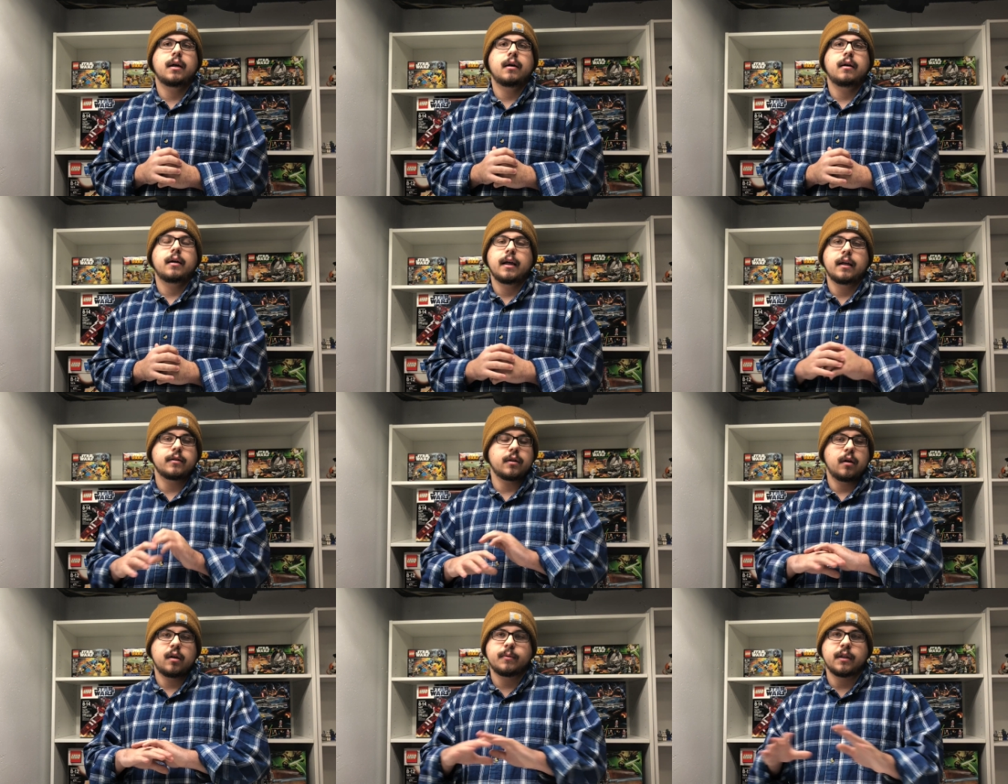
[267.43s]
Uh, again, it's
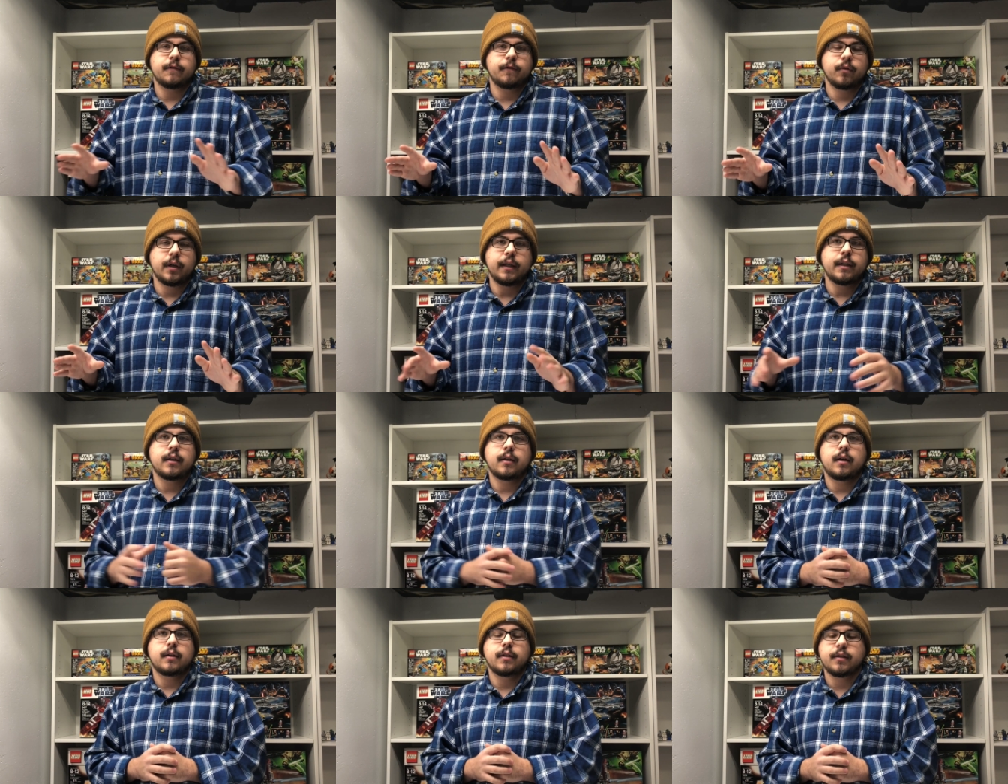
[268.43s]
100% free,
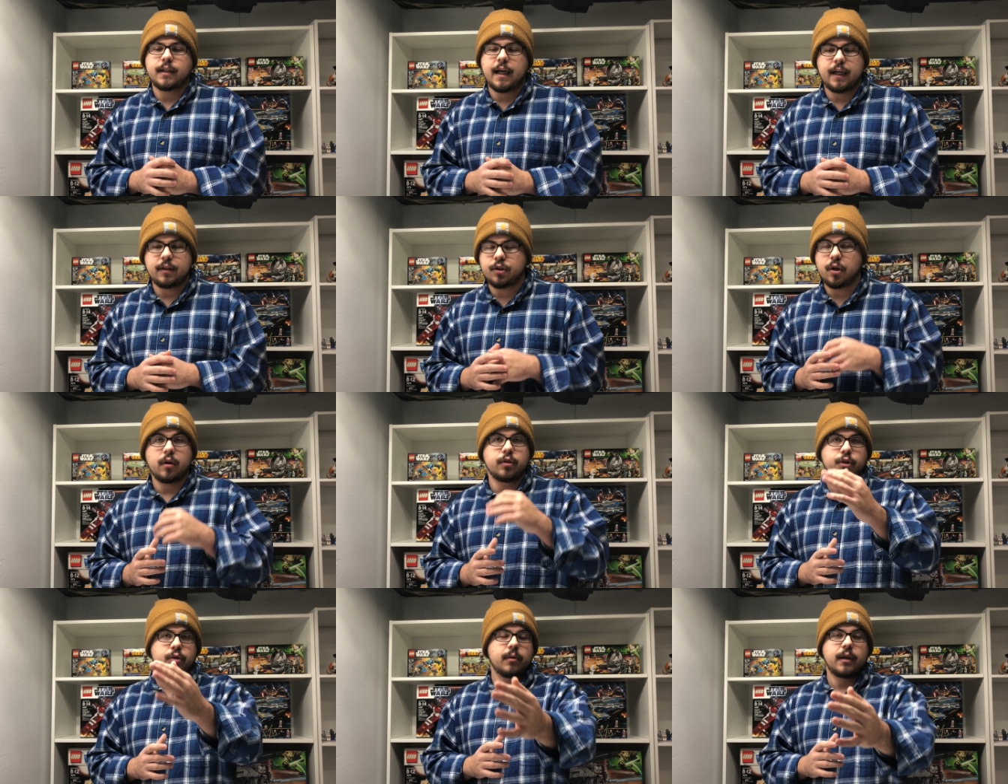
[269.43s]
uh, does not
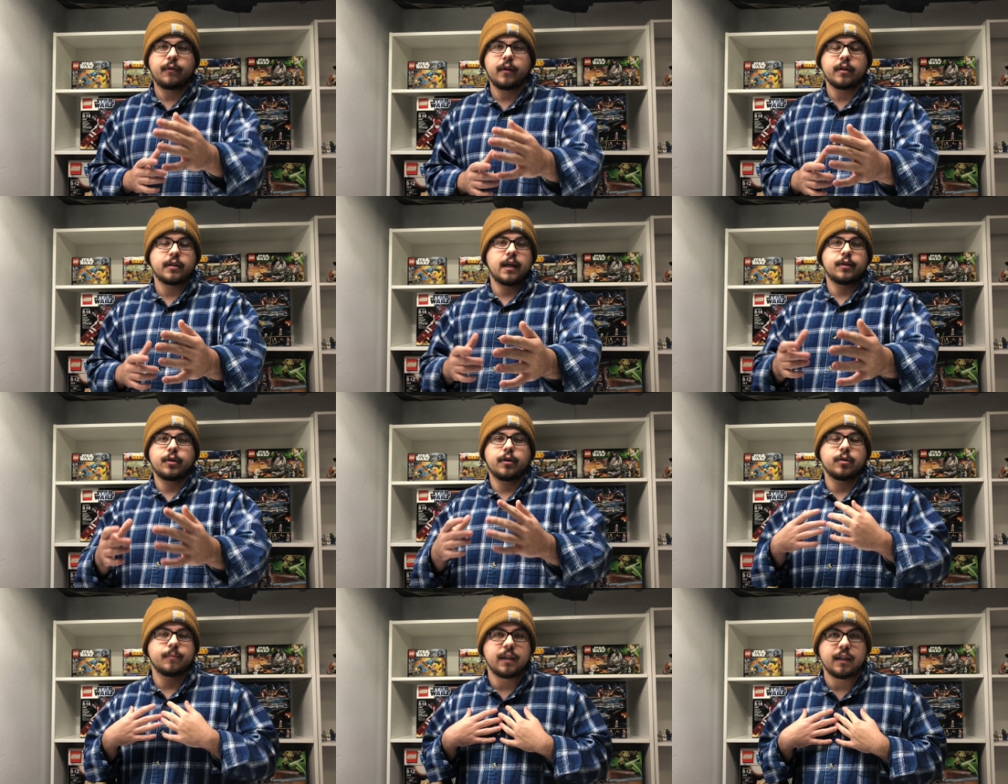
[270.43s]
charge you anything, does not
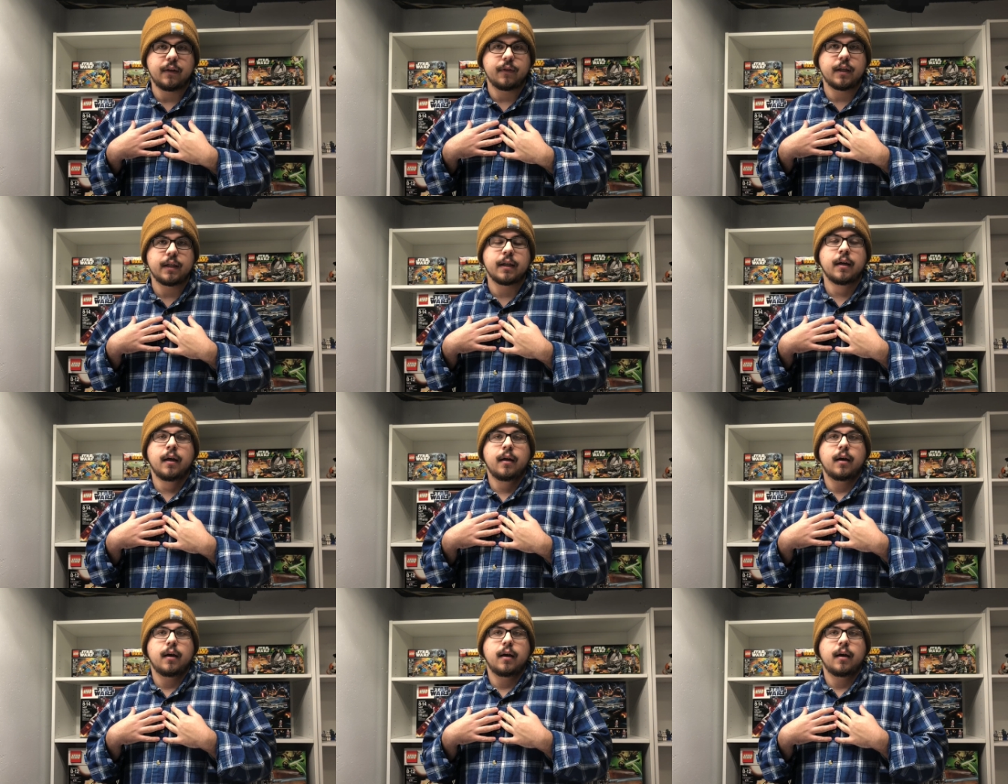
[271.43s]
charge me anything.